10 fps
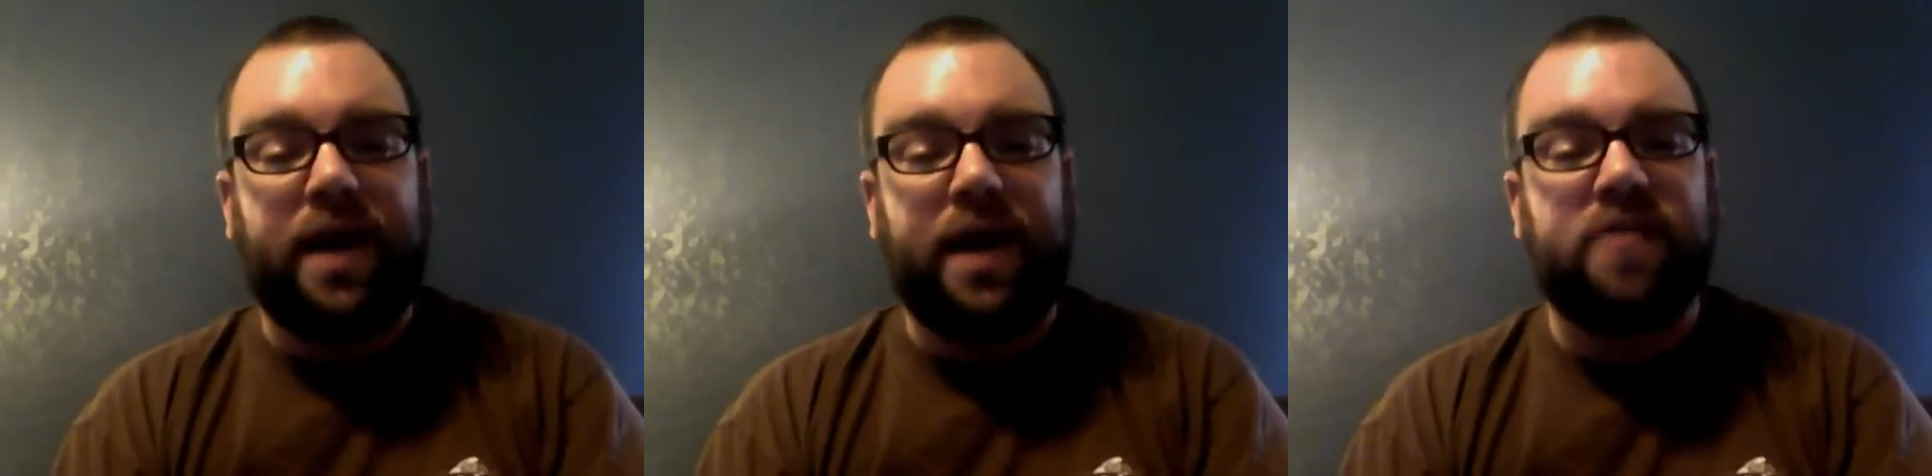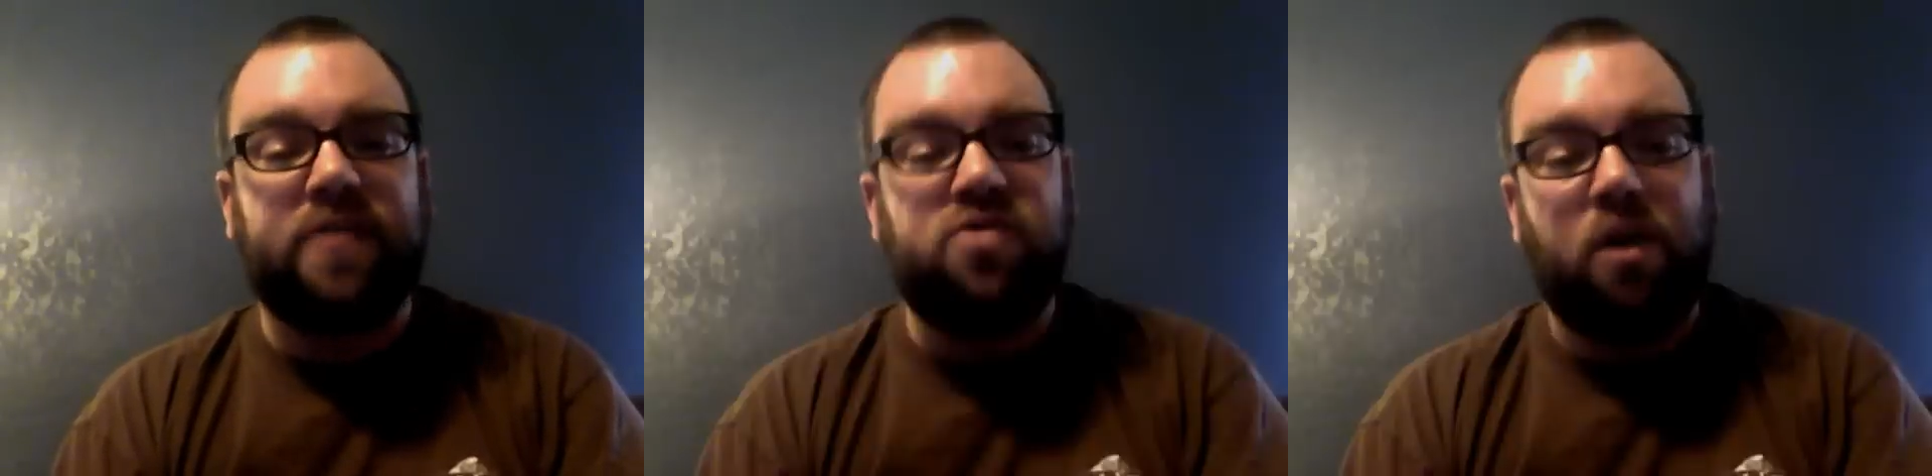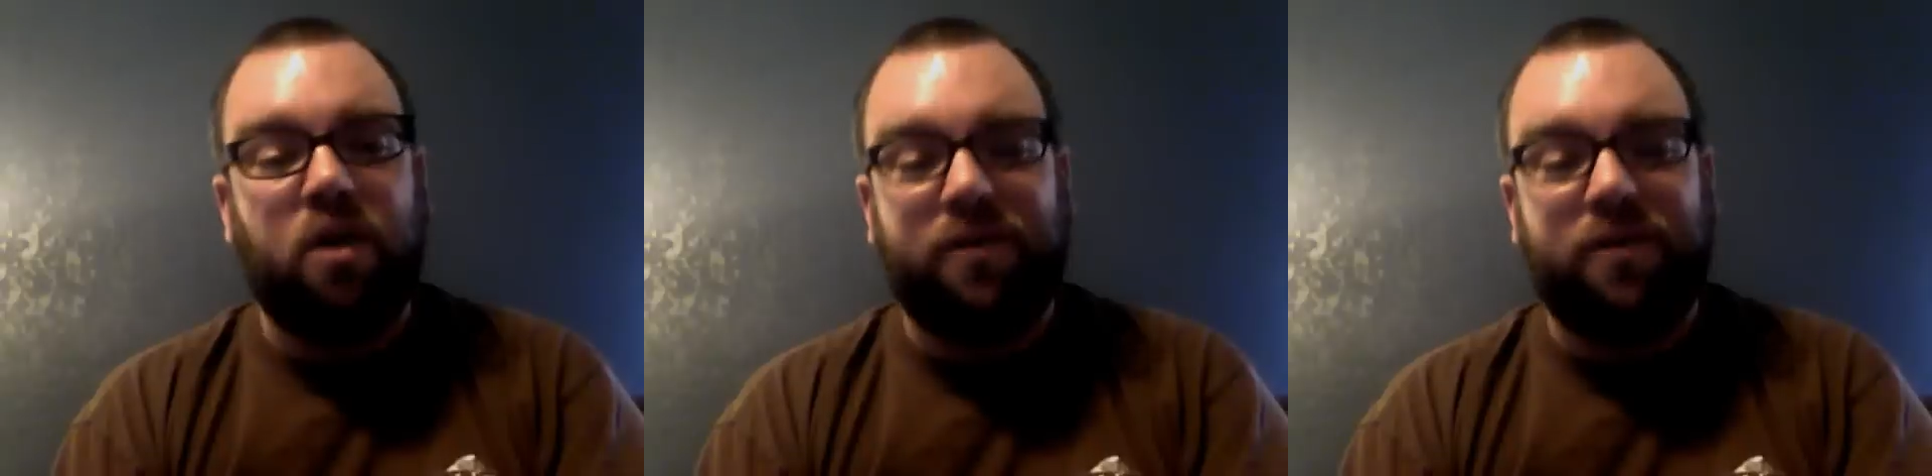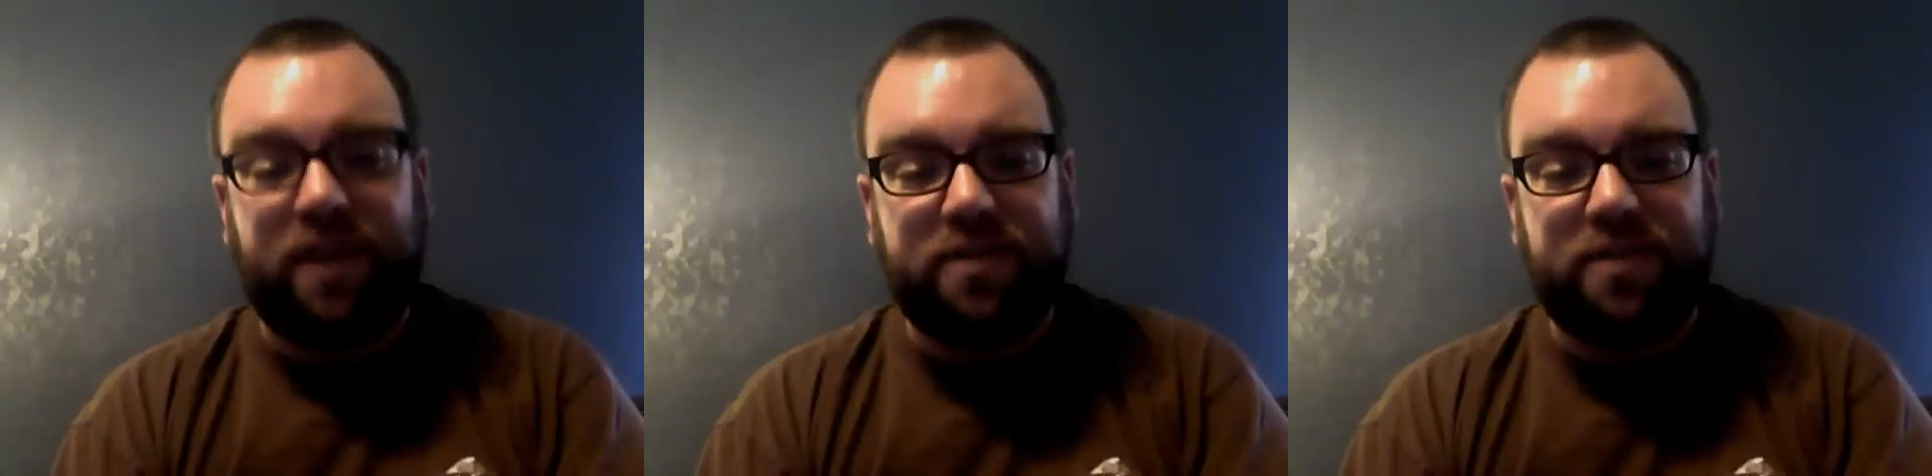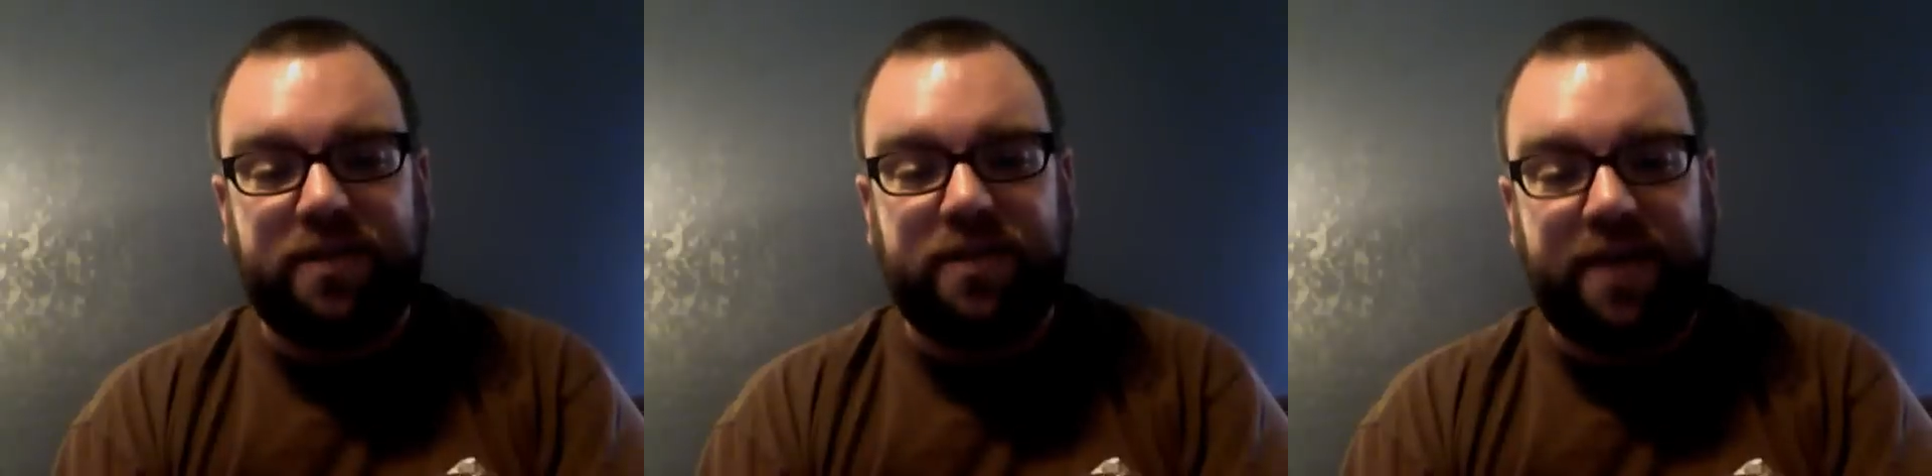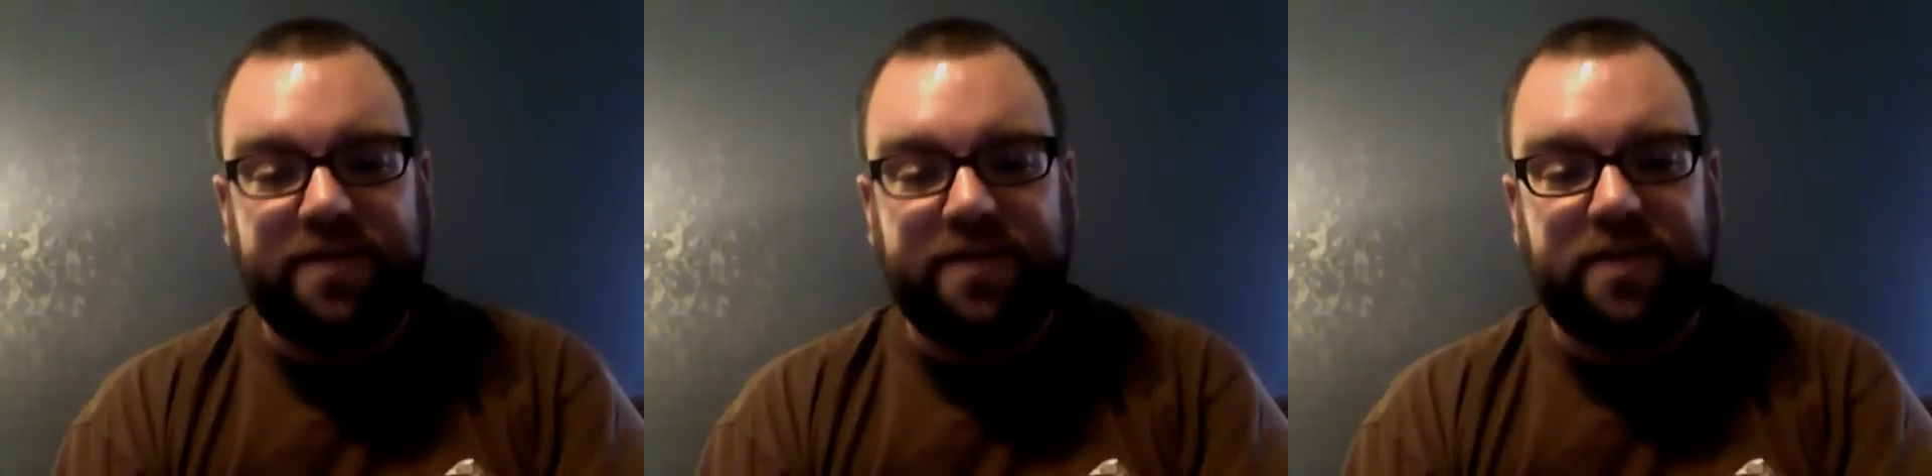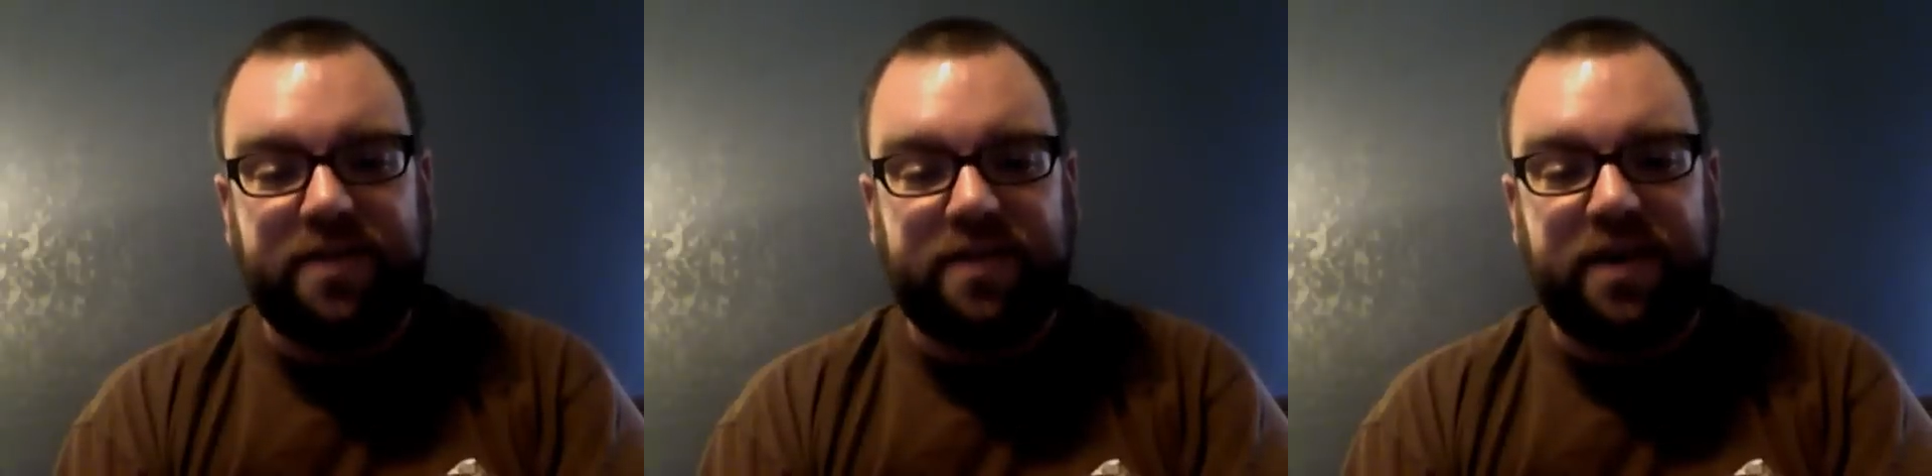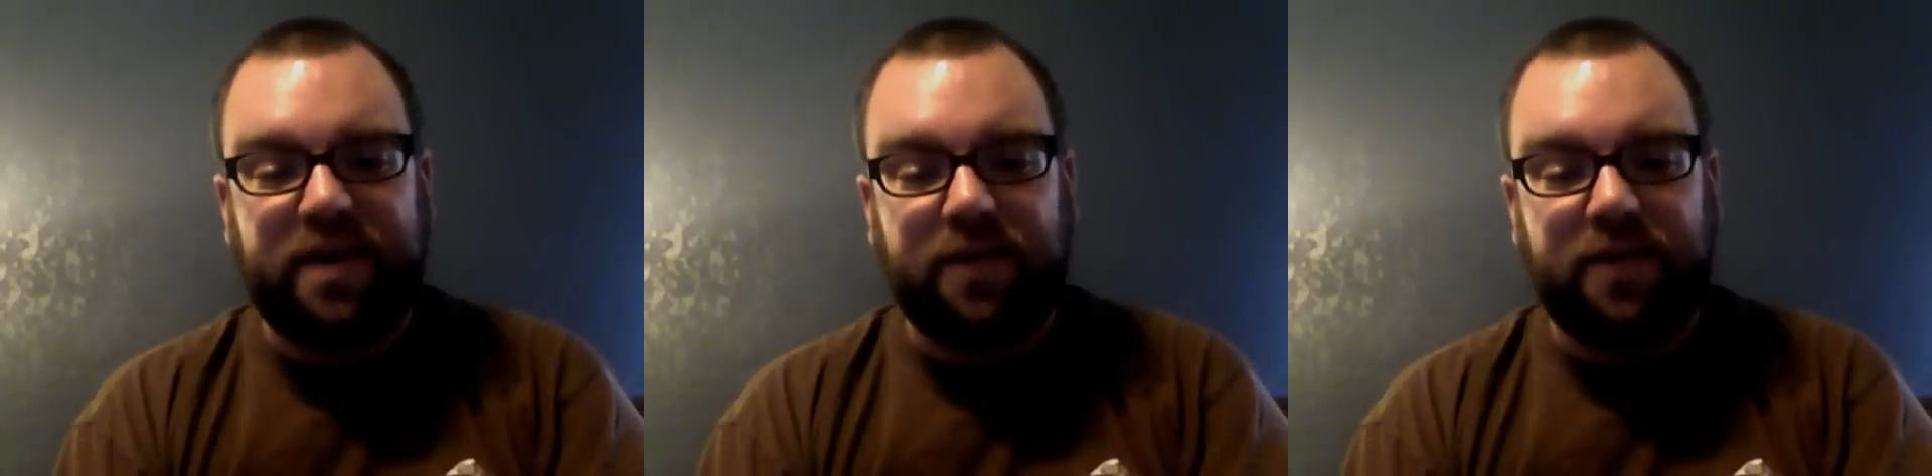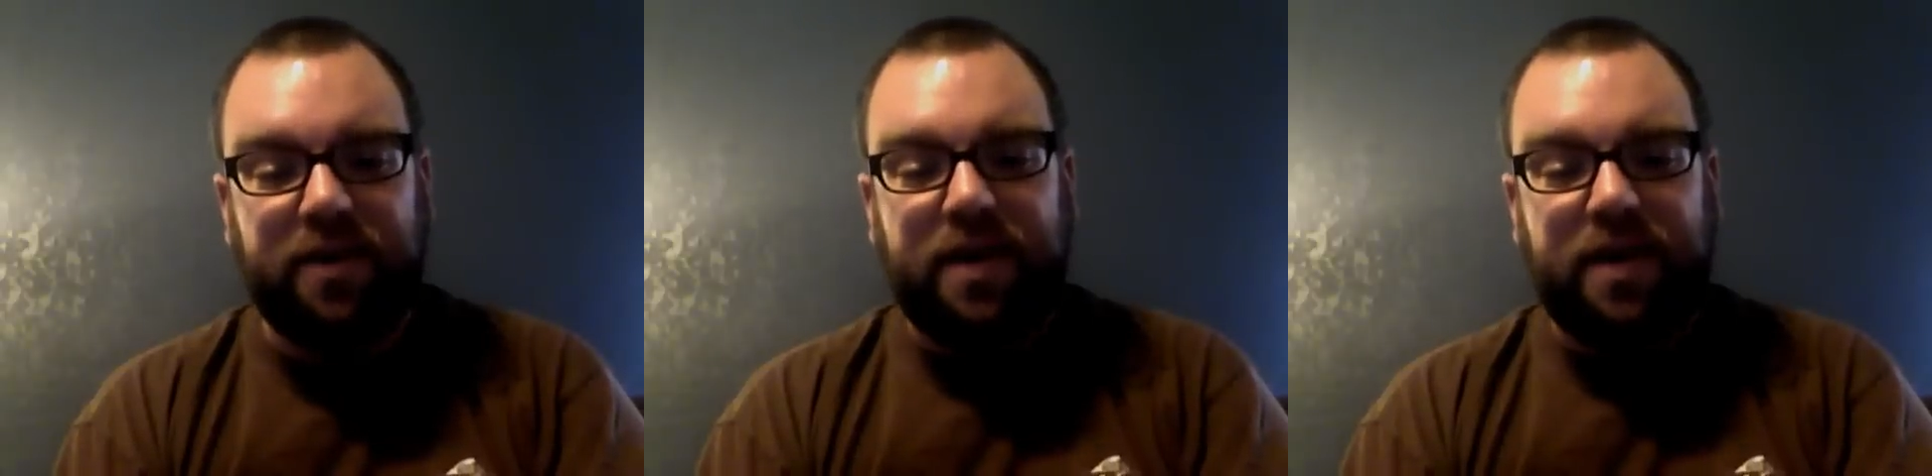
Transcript: It has no effect on the taste of the tequila.